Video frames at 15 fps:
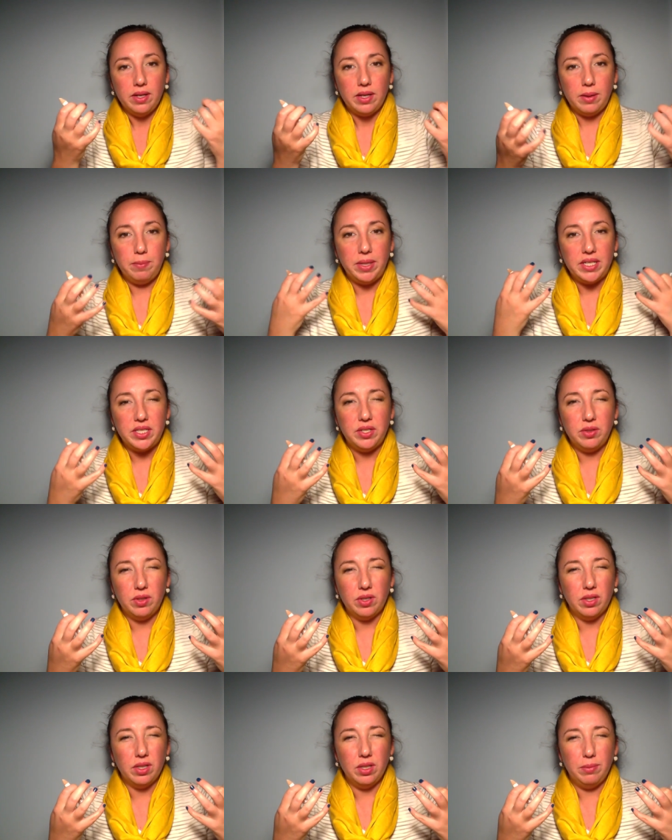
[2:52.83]
it makes you
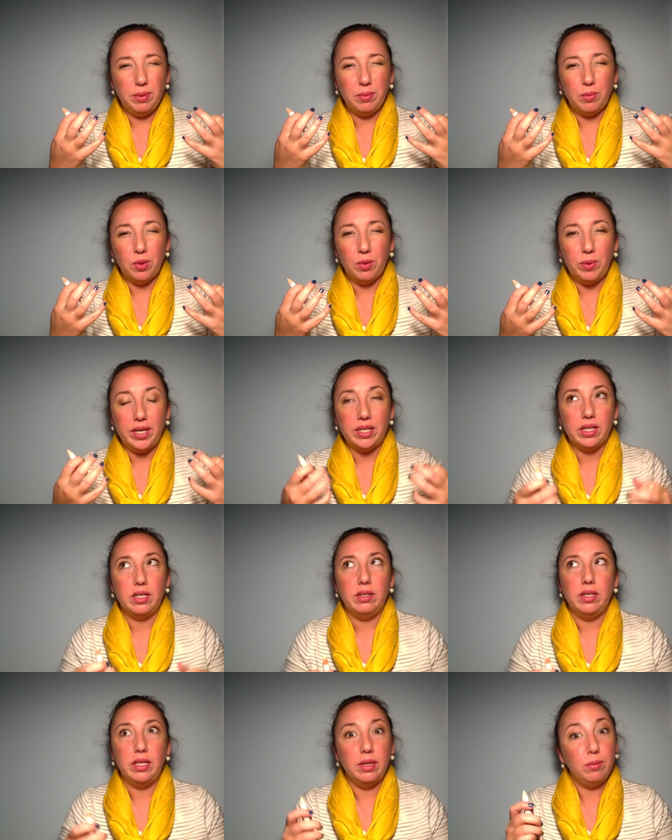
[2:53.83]
look a little bit more awake. And
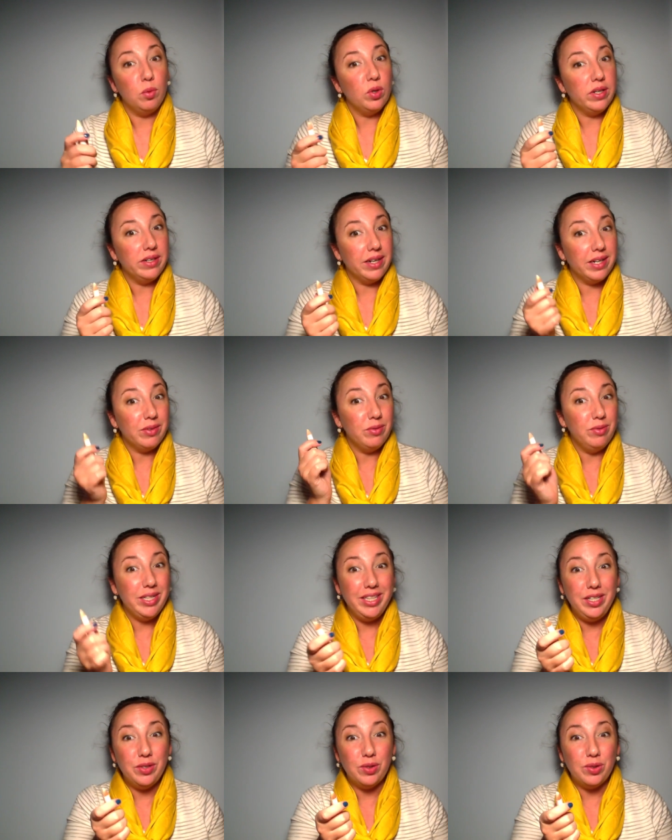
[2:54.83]
in the morning, I
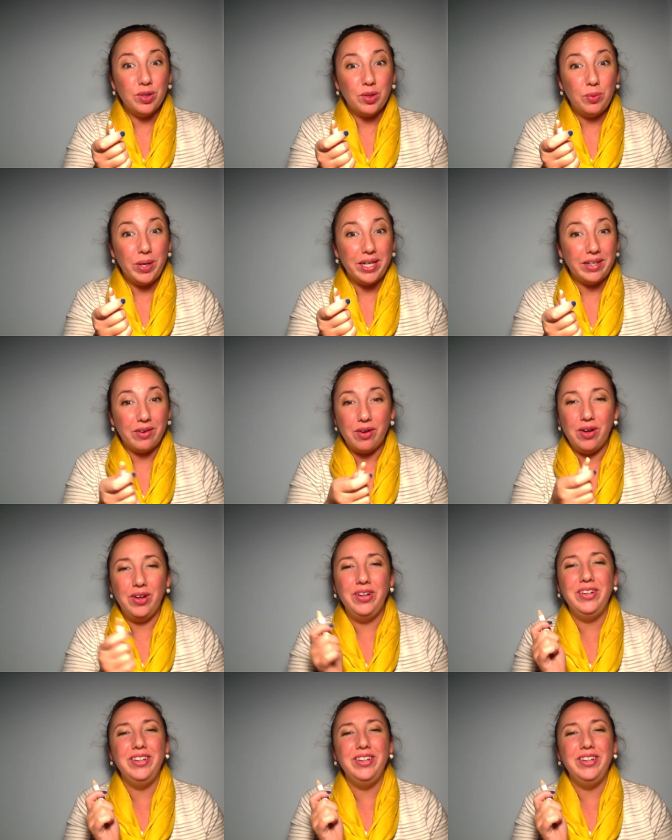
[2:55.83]
really don't look awake at all.